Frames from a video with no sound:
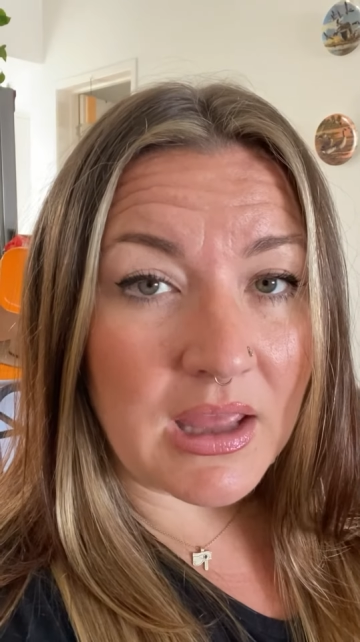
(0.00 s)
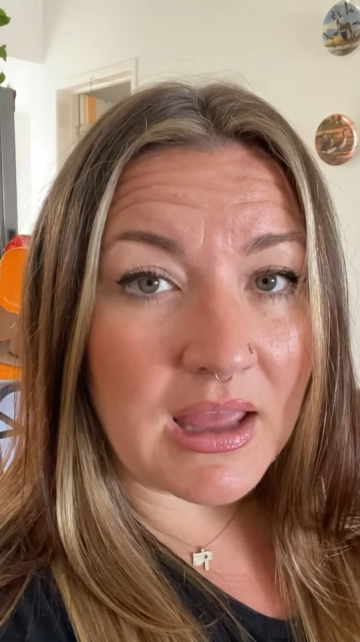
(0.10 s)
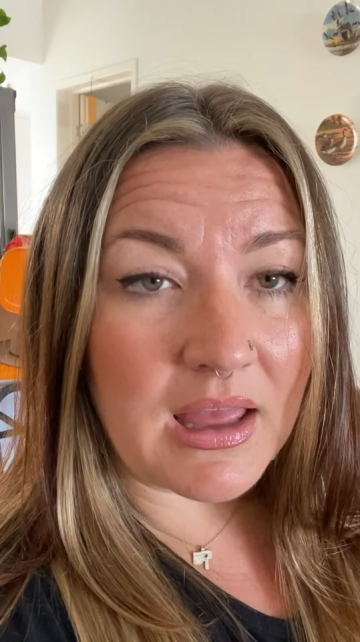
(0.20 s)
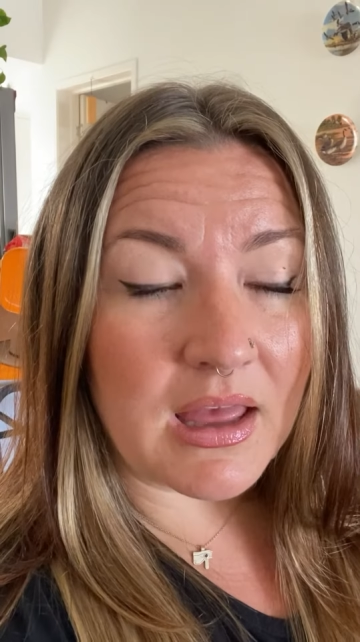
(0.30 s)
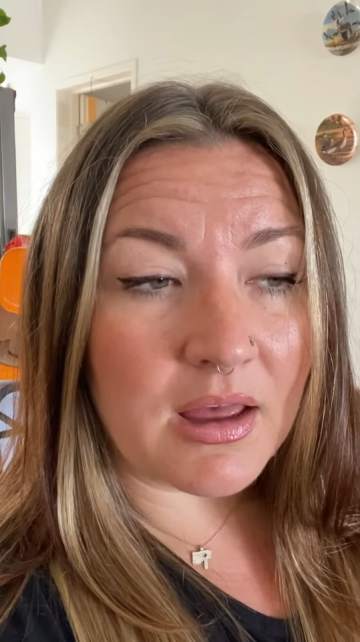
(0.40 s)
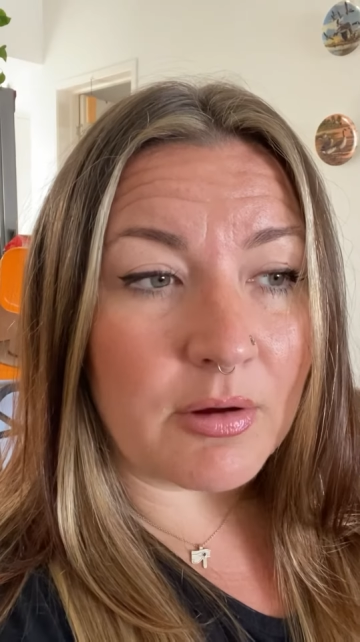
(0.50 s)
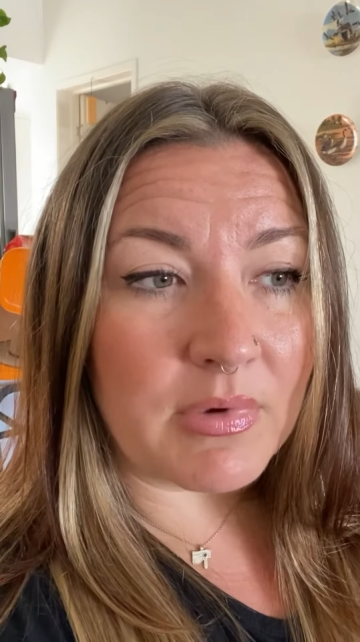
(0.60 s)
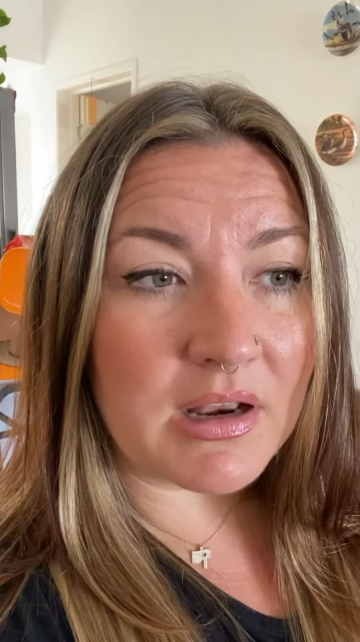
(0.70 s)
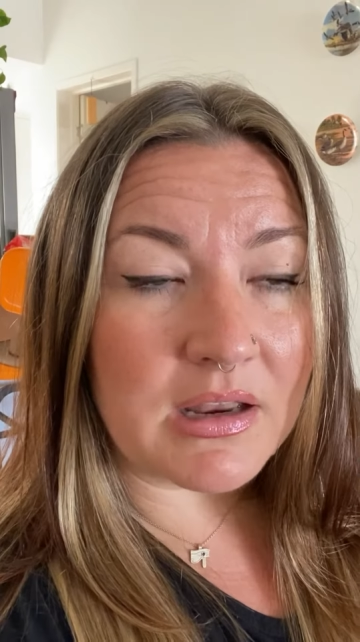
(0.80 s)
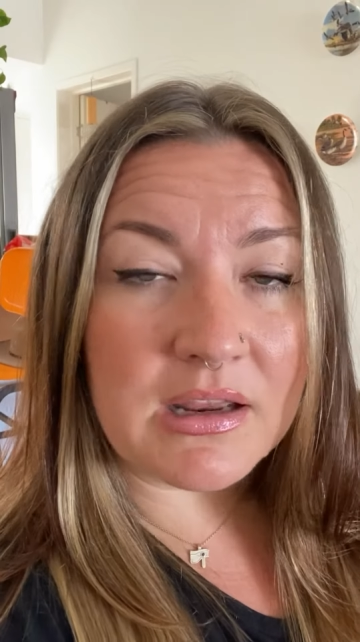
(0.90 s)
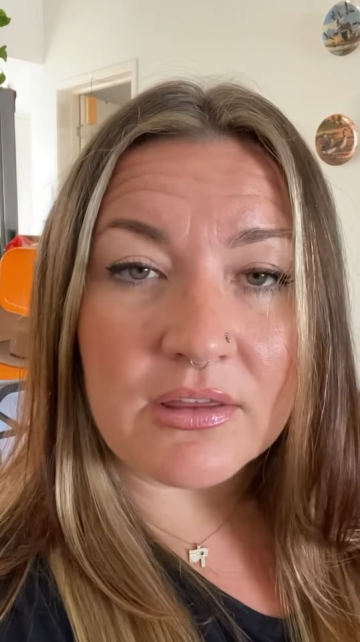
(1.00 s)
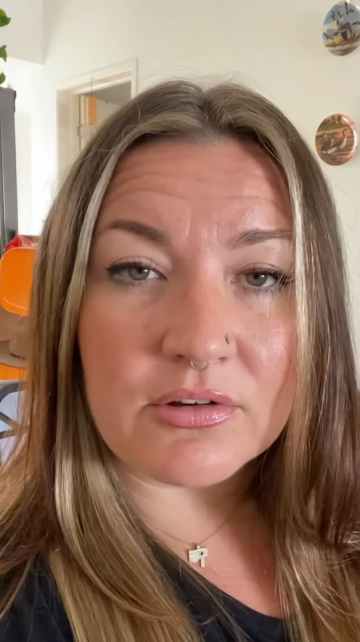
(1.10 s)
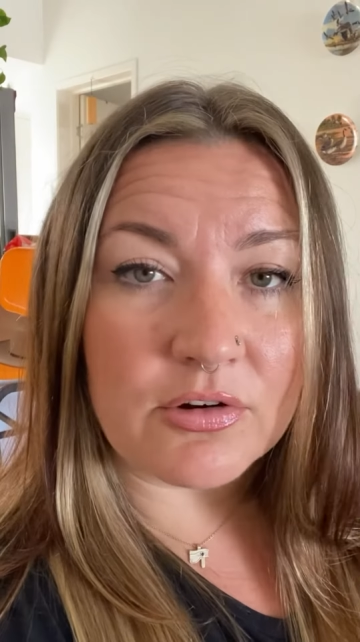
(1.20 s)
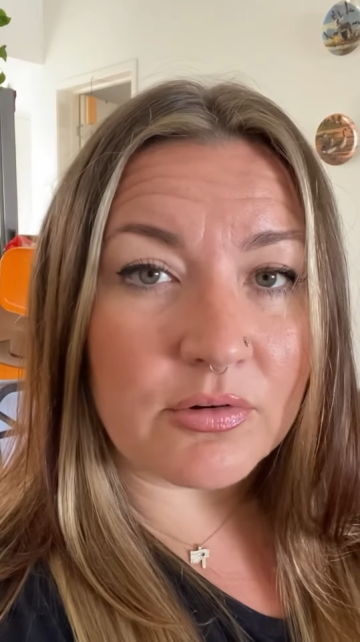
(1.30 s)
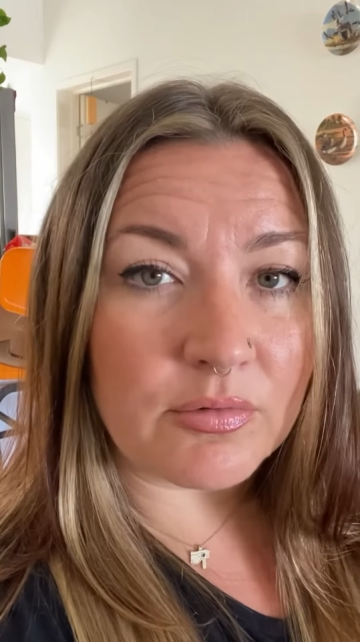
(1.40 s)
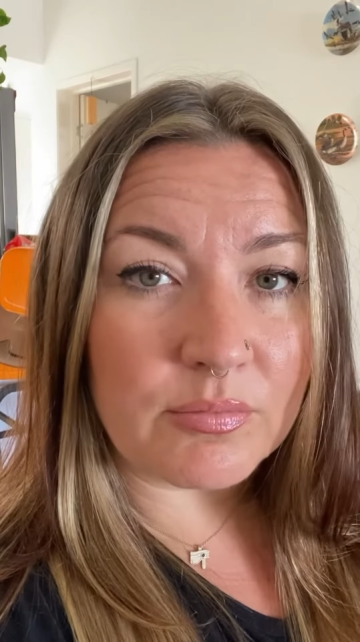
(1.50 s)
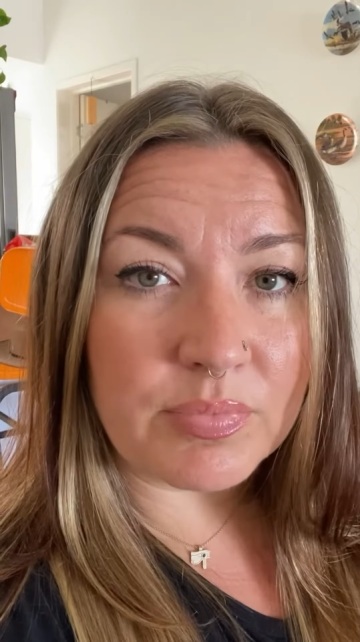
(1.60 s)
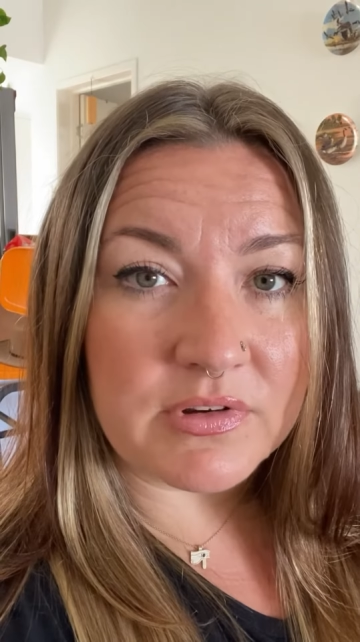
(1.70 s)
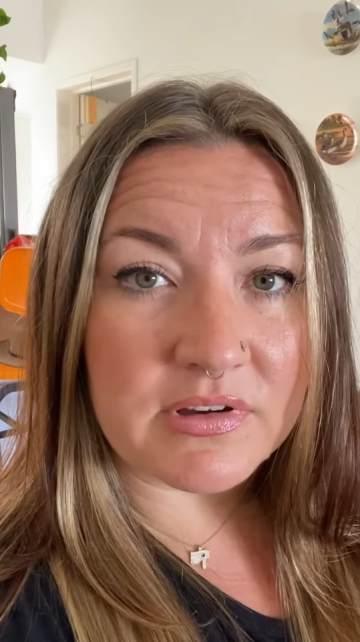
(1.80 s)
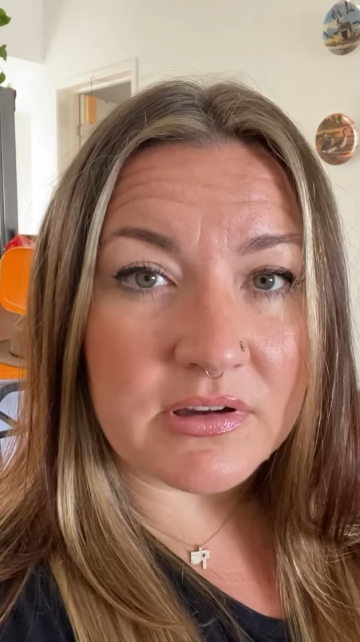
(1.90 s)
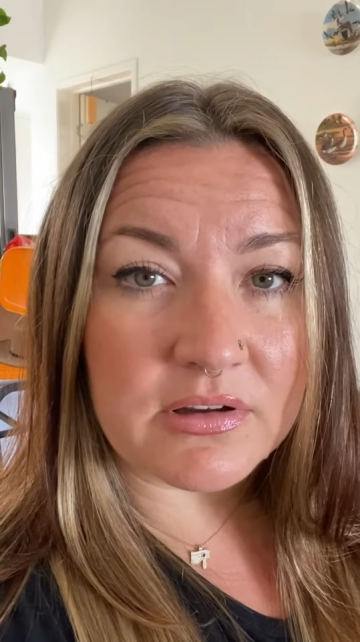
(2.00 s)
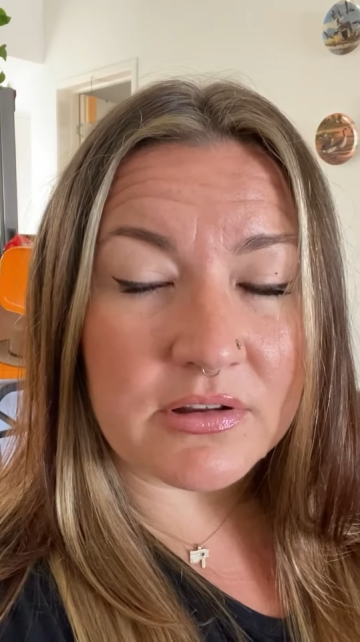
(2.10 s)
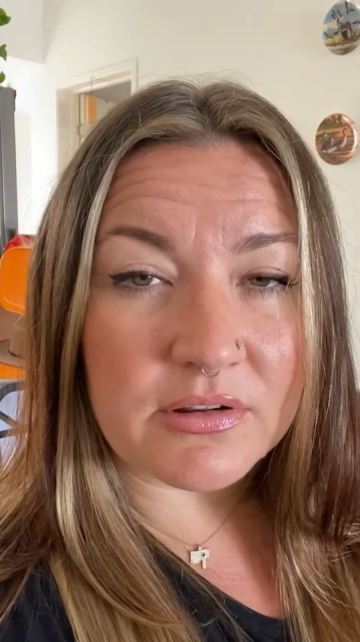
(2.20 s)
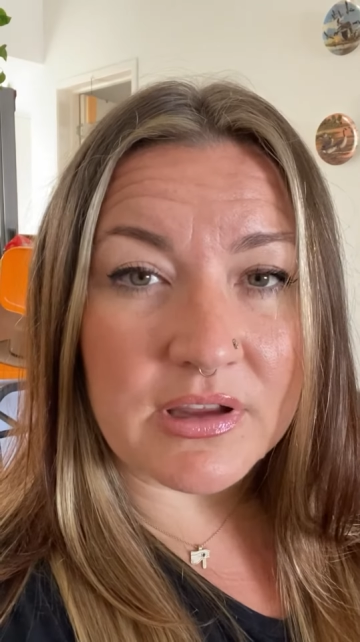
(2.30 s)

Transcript: and any other particularly